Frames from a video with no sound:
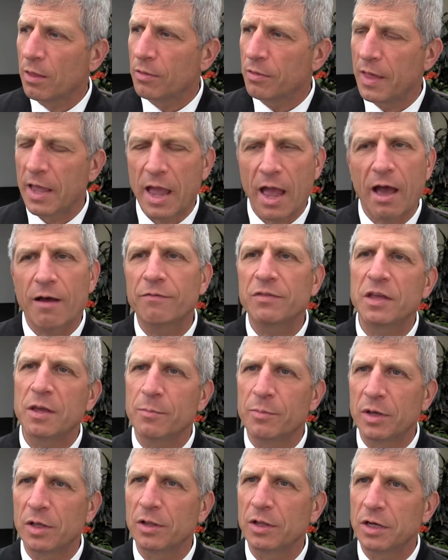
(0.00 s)
the
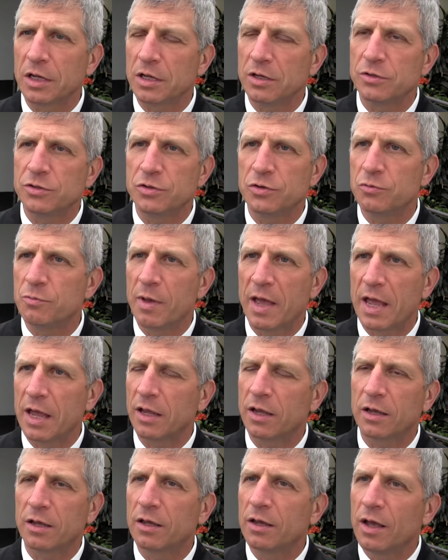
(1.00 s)
ability to
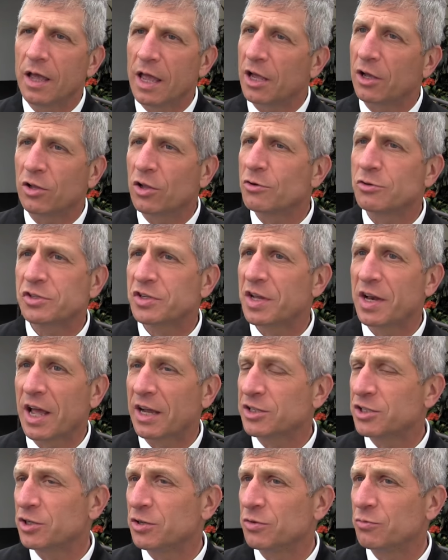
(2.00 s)
make a close
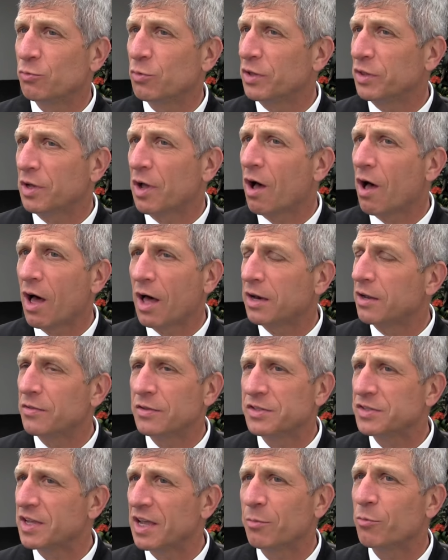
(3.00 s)
connection with God in
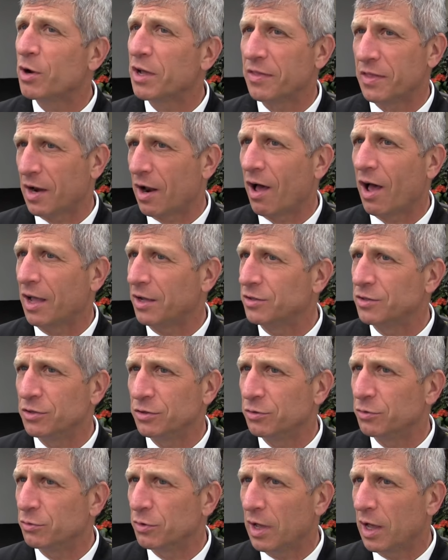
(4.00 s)
the same way that I
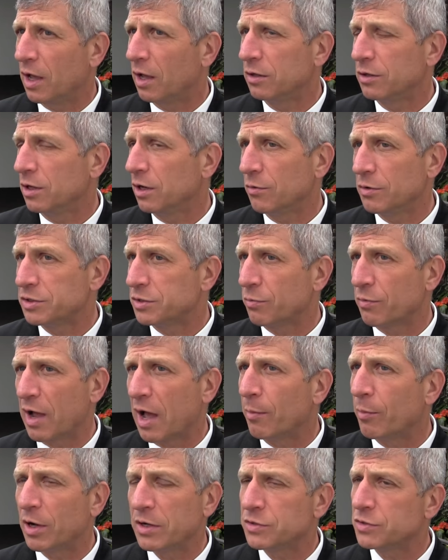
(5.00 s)
do, as a
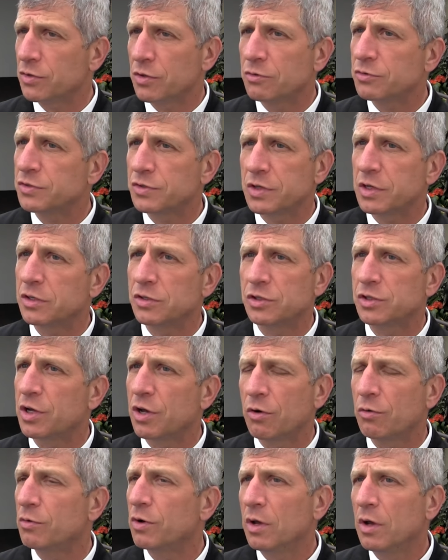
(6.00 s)
rabbi. So those things
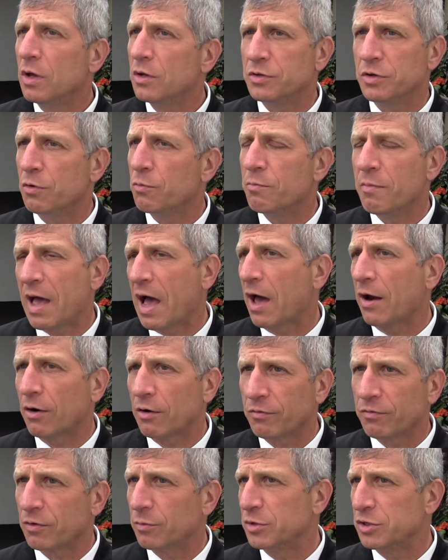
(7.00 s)
don't
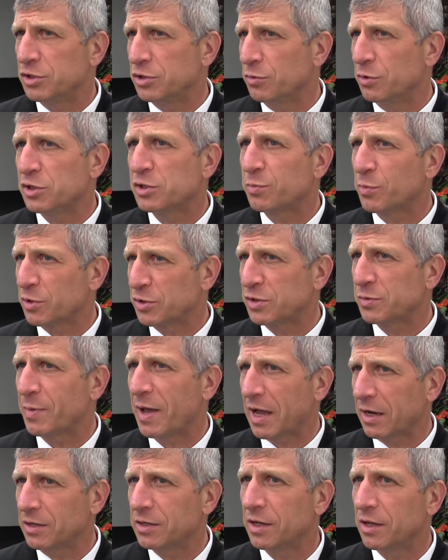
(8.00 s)
matter from a Jewish
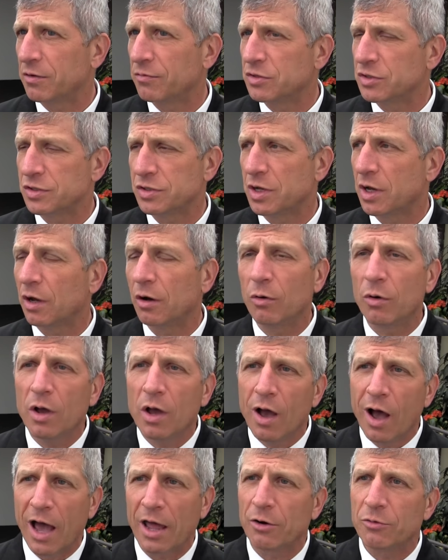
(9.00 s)
perspective. And so
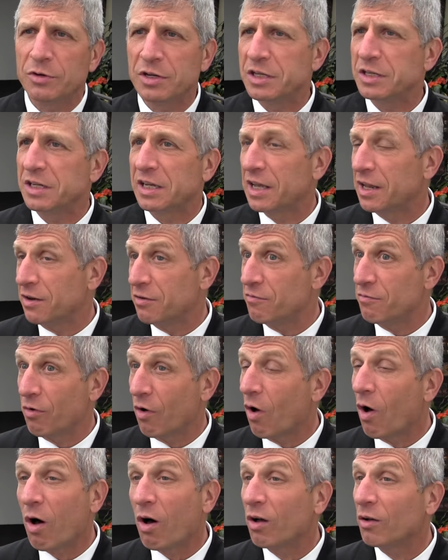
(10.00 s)
I don't need to get
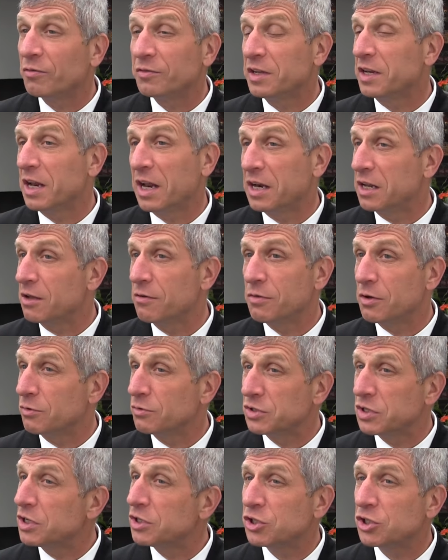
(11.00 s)
involved in any of
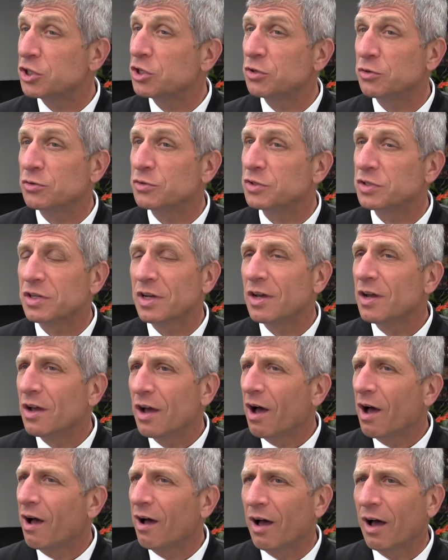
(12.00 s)
those issues.
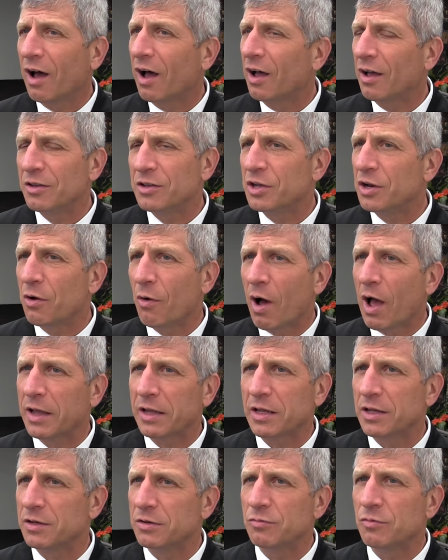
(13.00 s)
I
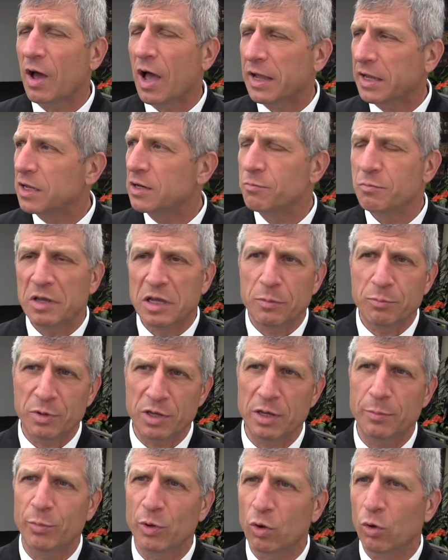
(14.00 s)
can meet
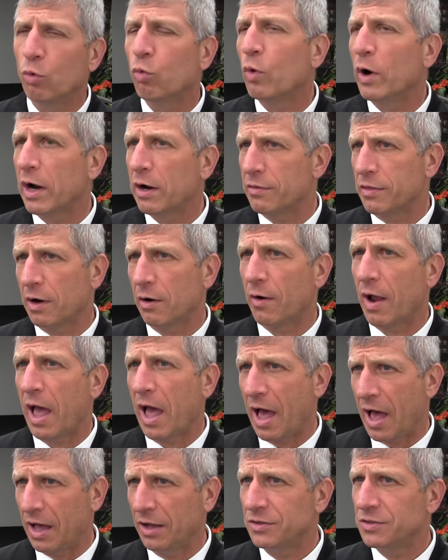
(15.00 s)
people where they're
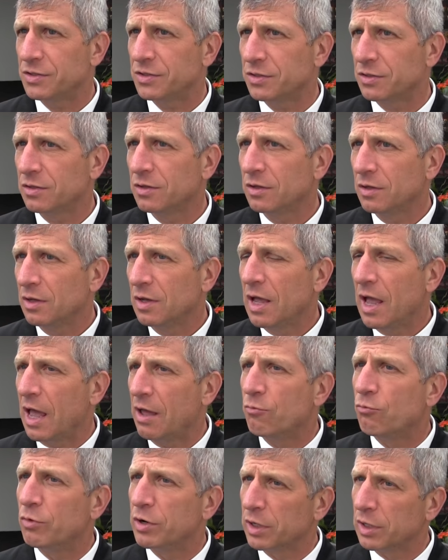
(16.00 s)
at
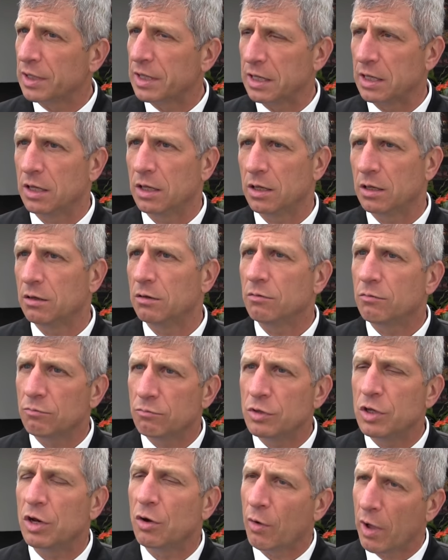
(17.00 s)
and really,
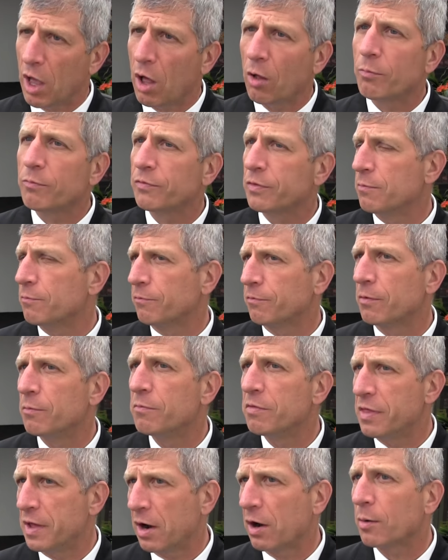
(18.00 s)
help them
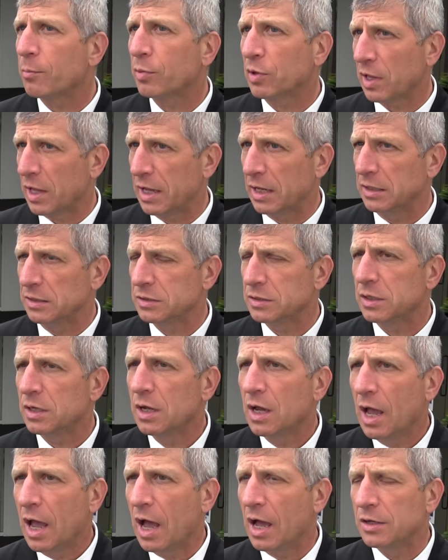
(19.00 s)
from their place
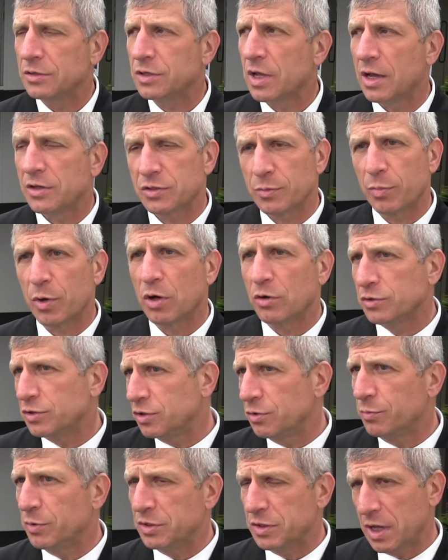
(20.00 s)
as opposed
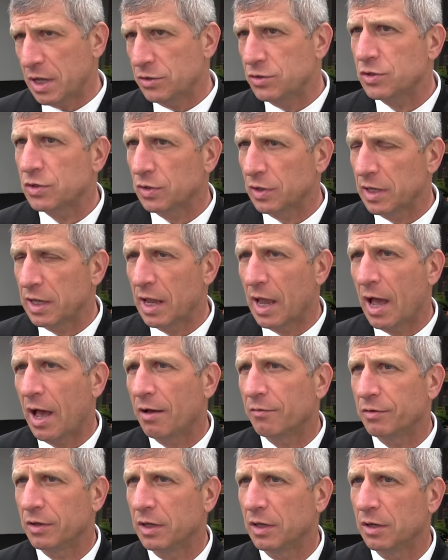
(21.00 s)
to potentially
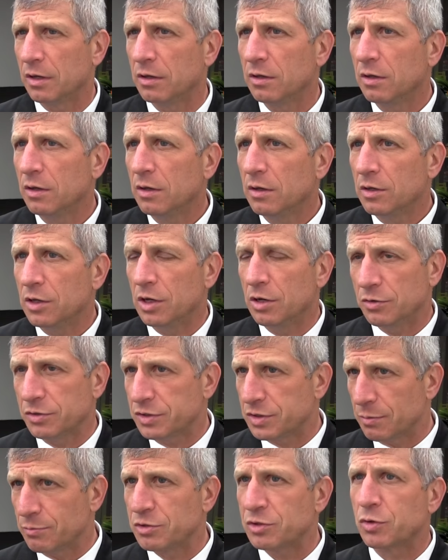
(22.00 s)
having,
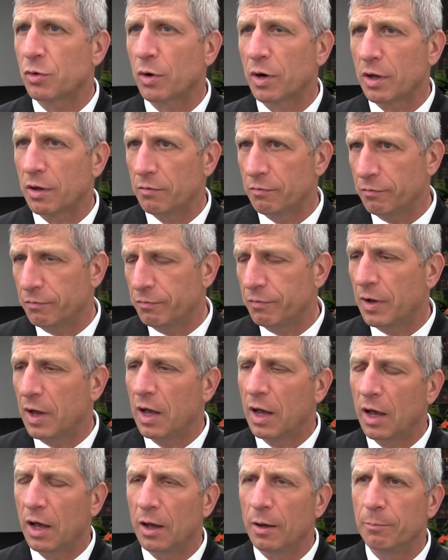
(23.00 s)
some sort of
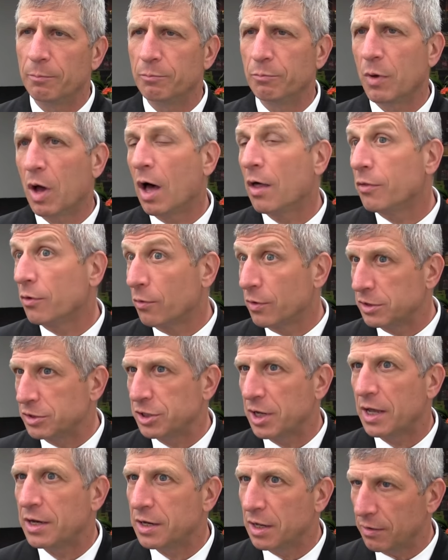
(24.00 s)
other
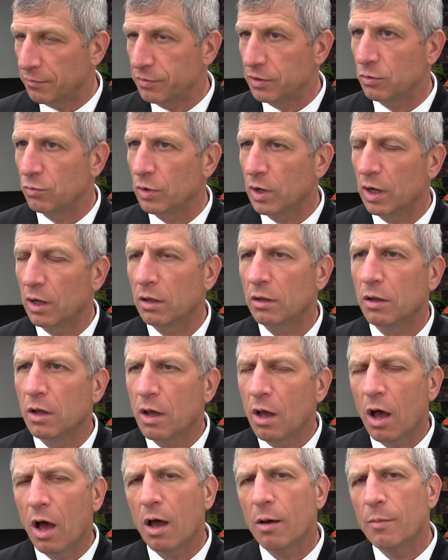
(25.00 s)
agenda, if you will.
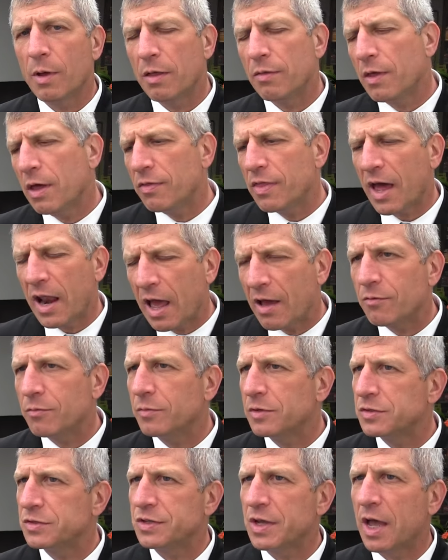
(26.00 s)
And that having
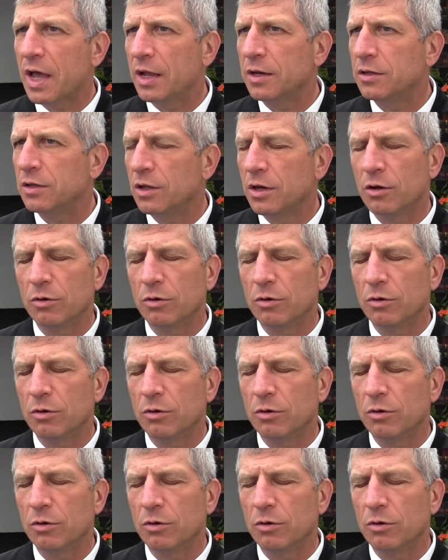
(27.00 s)
been said,